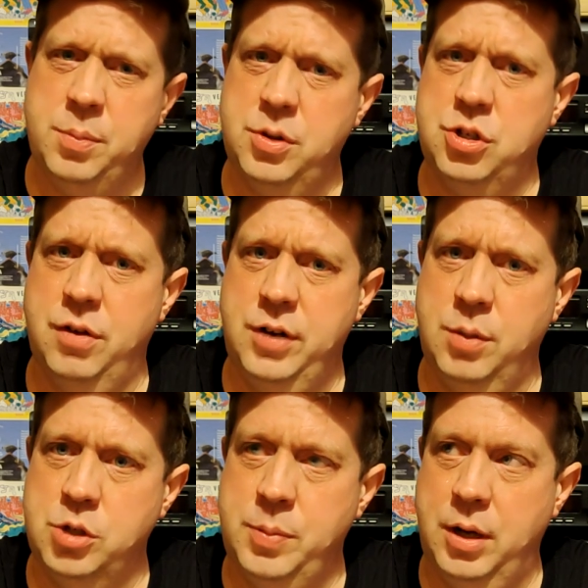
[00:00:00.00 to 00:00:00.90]
hop, not sure if I
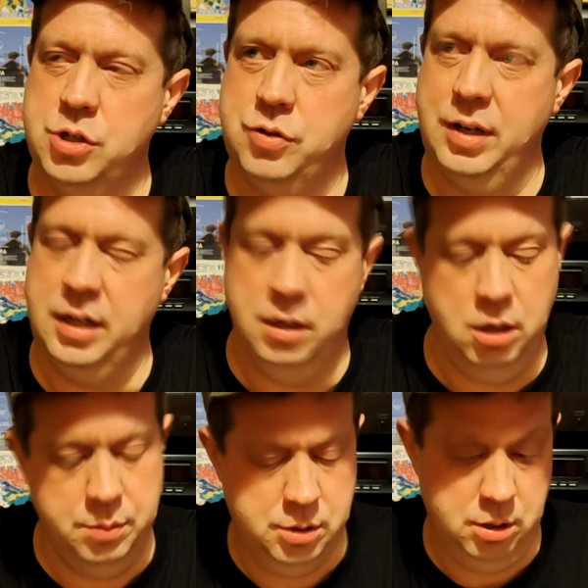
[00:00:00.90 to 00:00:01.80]
know much about Australian
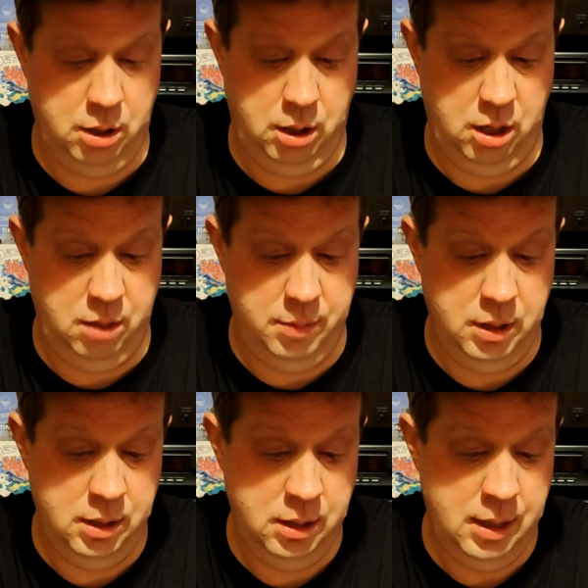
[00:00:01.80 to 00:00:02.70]
hops. American